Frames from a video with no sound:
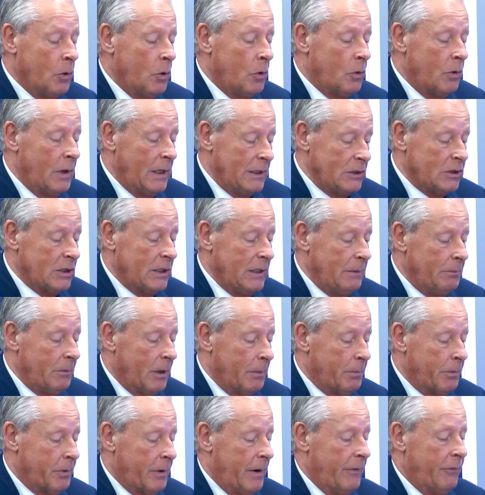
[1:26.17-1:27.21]
or actually
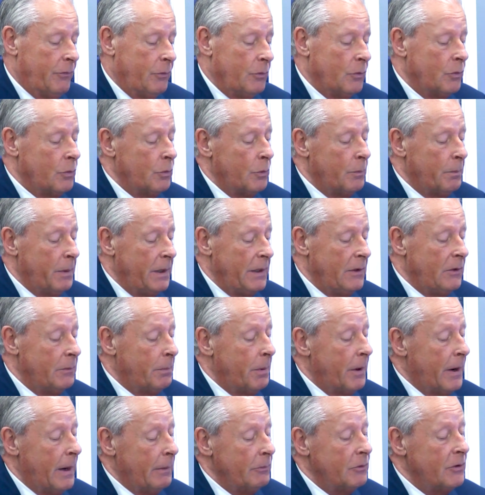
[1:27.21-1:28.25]
my preference would be to
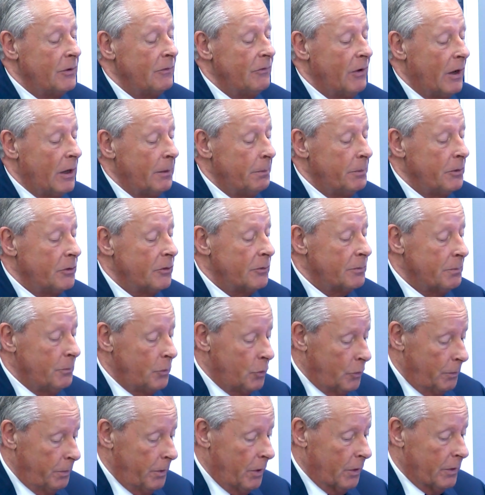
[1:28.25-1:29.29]
perhaps develop a
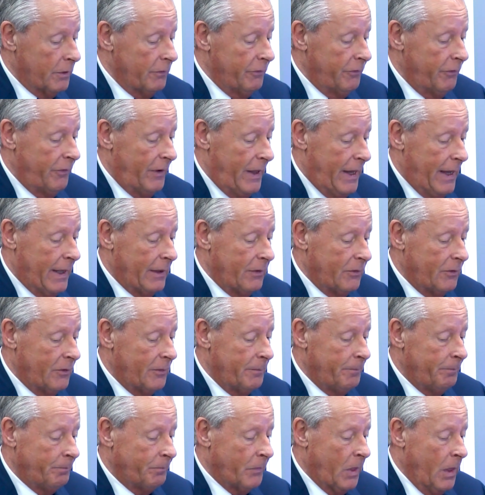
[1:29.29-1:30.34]
small block of
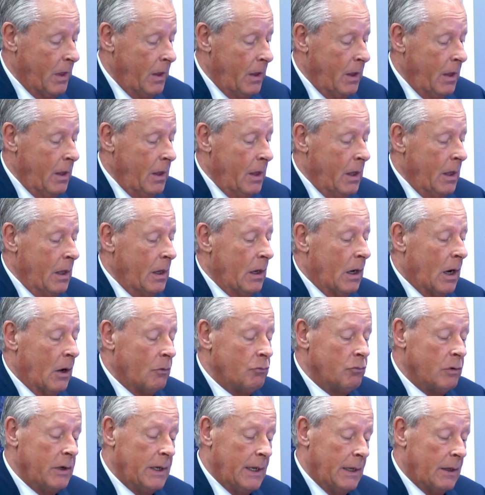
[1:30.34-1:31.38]
flats. I
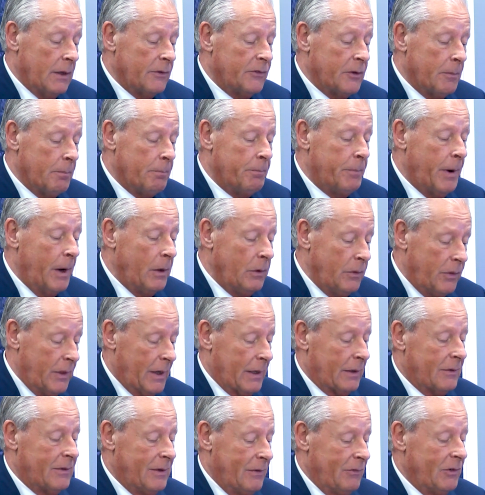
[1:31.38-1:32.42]
realise that both
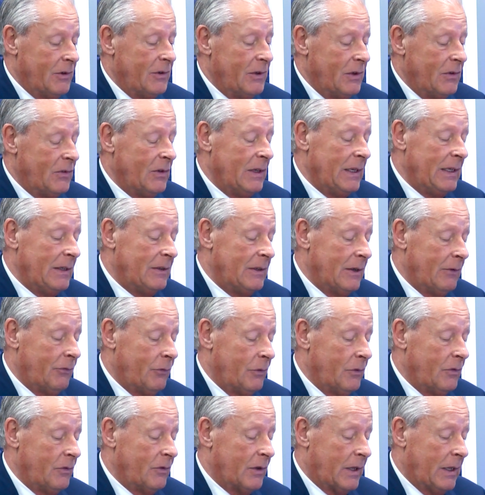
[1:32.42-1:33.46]
activities need
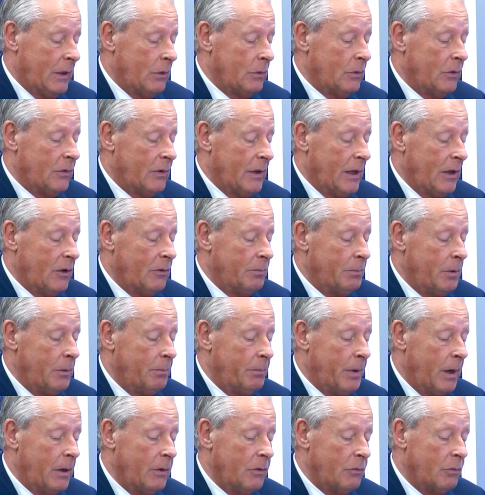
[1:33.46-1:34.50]
different skill sets,
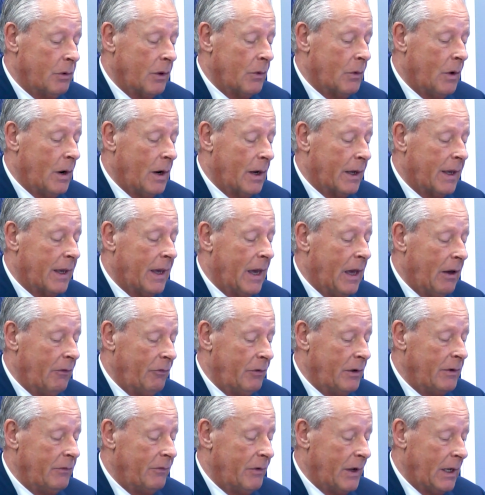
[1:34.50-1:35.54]
but both require
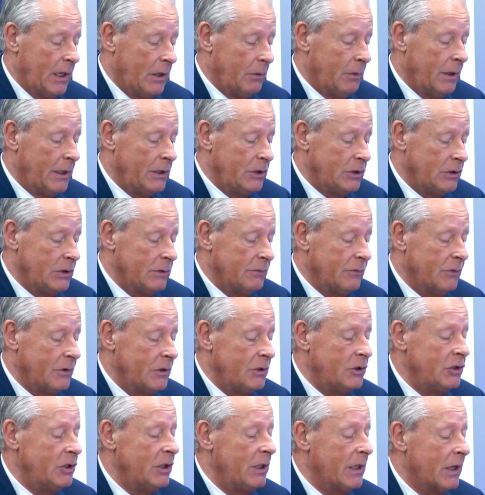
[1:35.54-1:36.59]
careful evaluation of
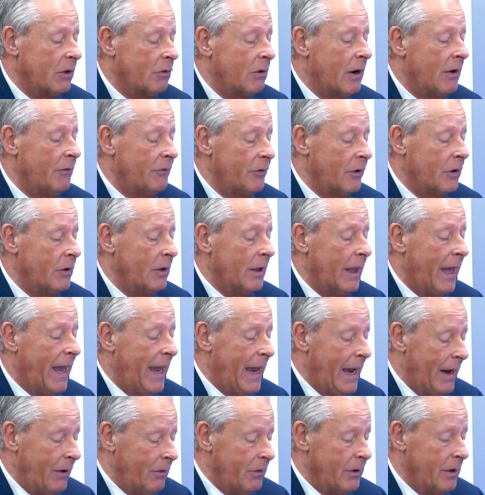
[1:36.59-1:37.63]
the geographical
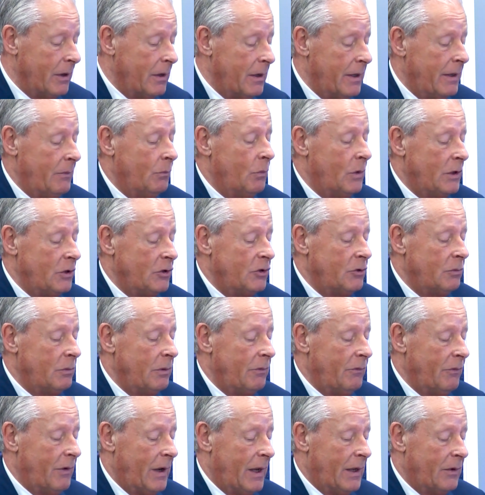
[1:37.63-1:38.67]
area in which to
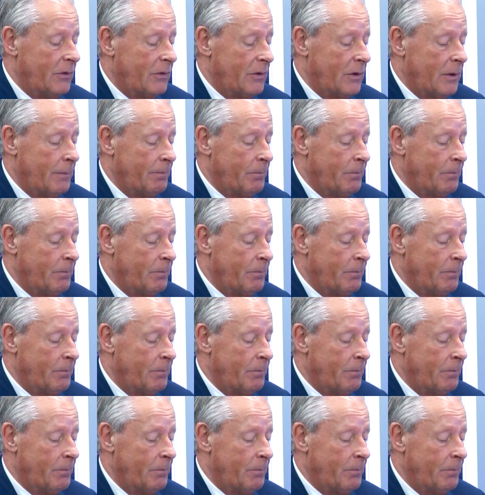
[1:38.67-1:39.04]
invest.